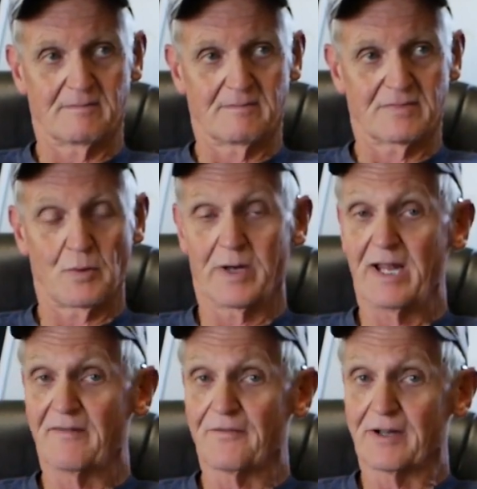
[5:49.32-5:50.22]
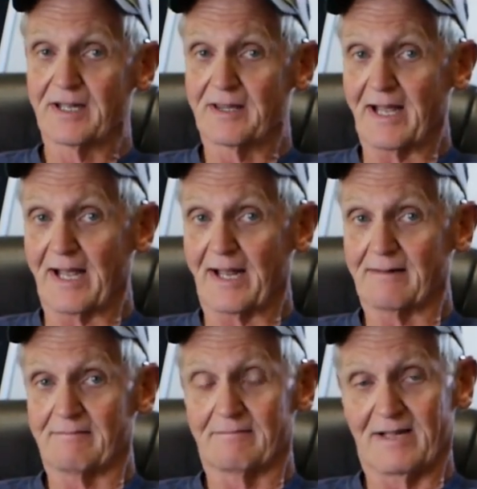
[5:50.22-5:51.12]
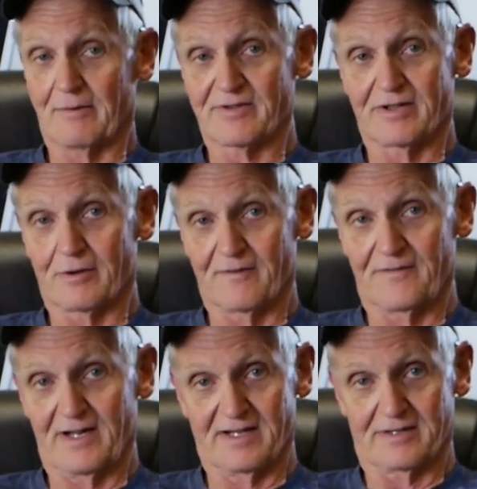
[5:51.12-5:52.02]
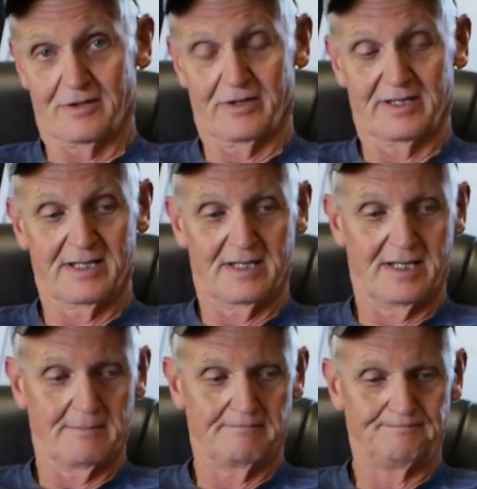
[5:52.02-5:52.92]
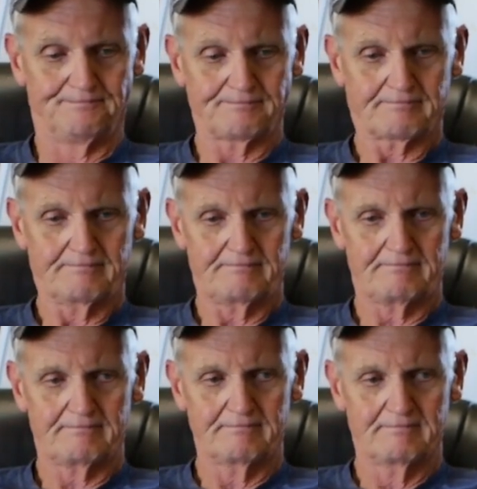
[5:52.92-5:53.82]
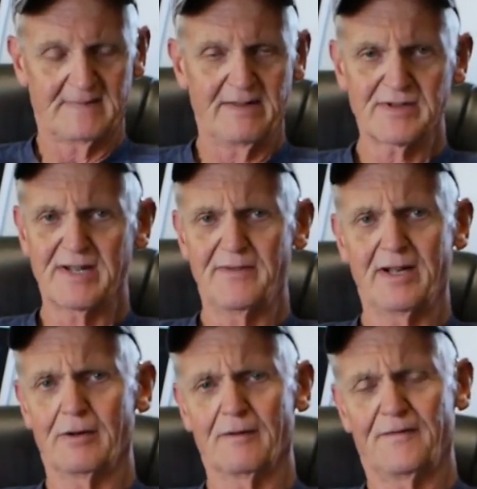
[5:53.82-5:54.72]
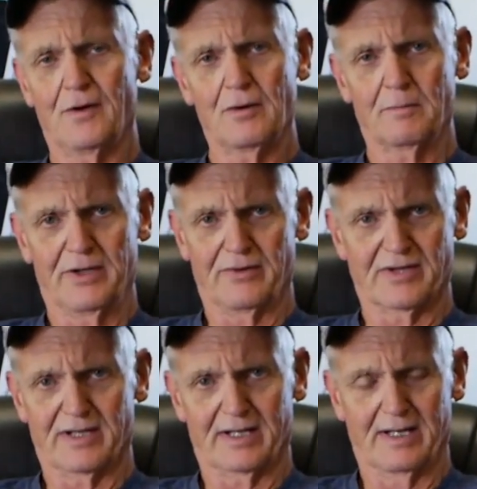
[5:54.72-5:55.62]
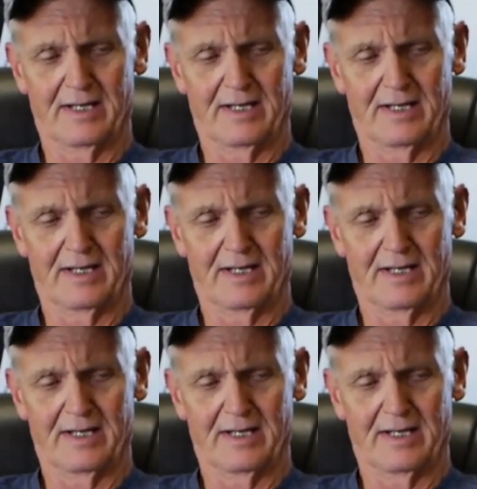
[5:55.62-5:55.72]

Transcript: So we can't forget that. That was in our face all the time. It was even in our folk music.